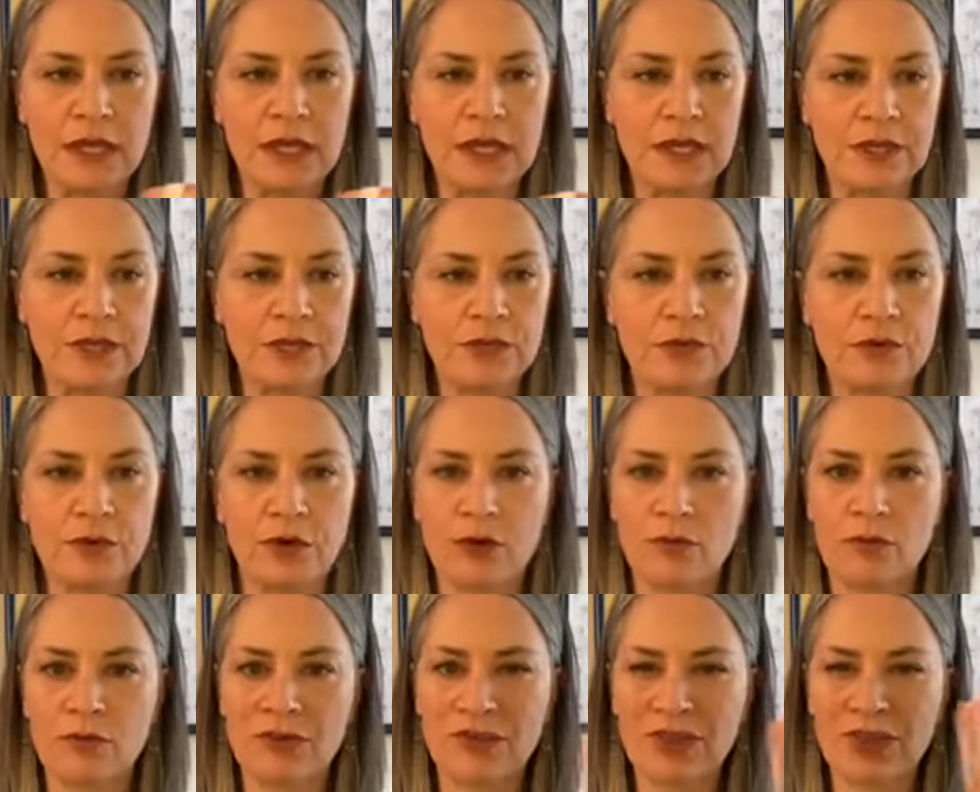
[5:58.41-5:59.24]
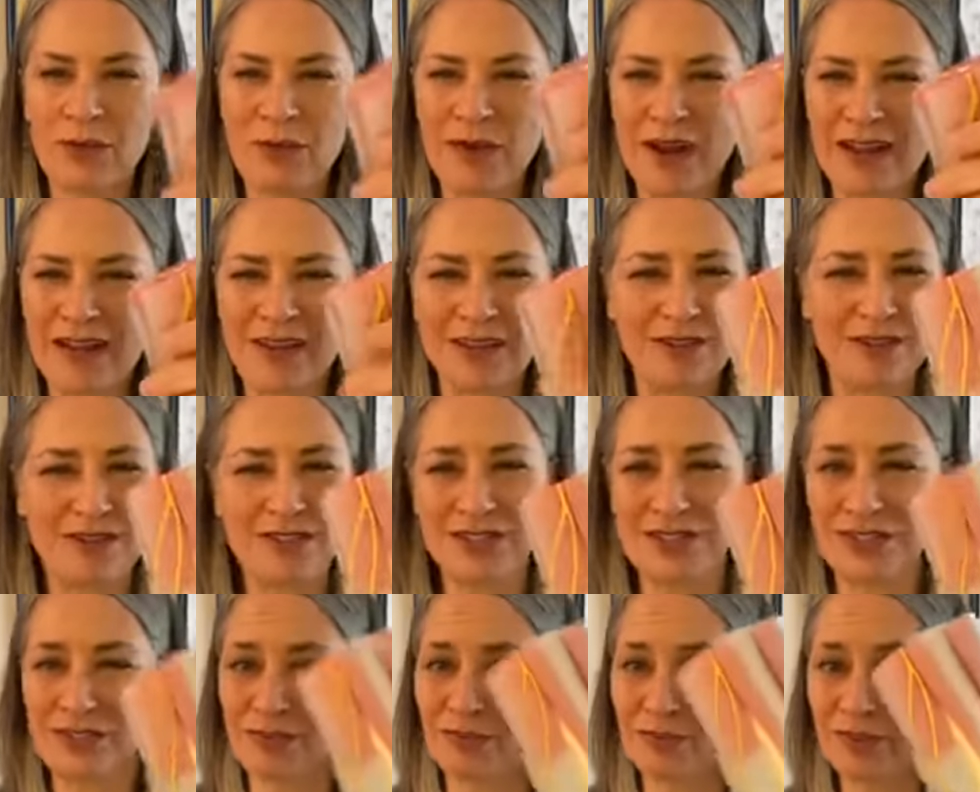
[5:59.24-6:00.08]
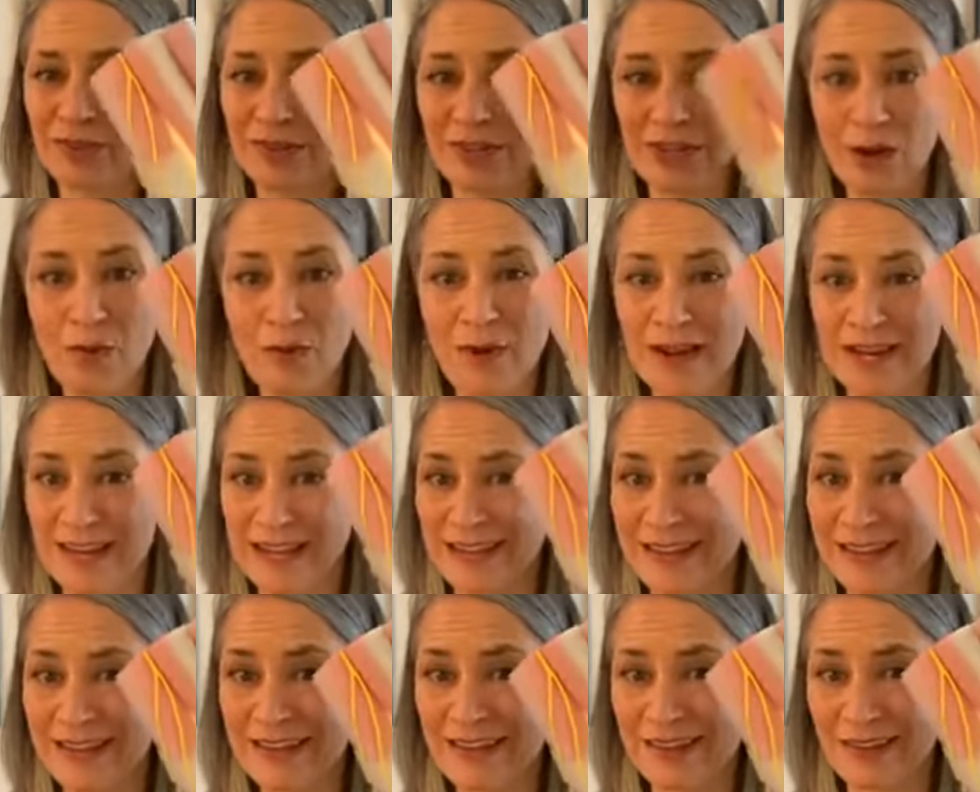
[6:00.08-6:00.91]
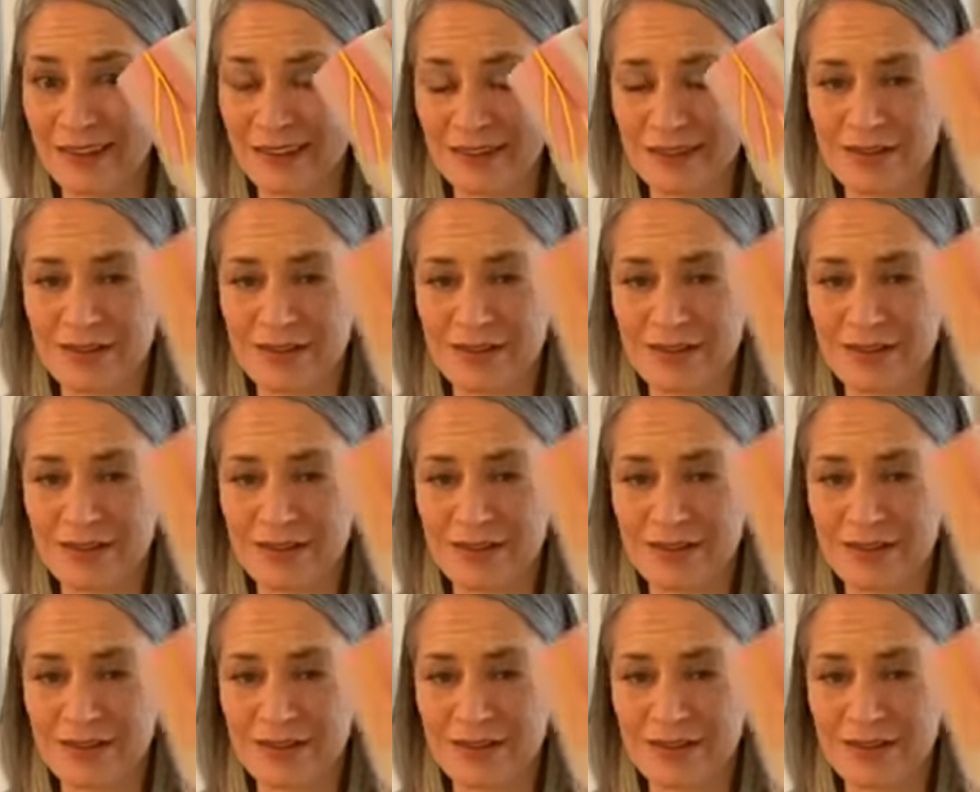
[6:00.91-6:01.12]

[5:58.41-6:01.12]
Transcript: You really don't want to heel,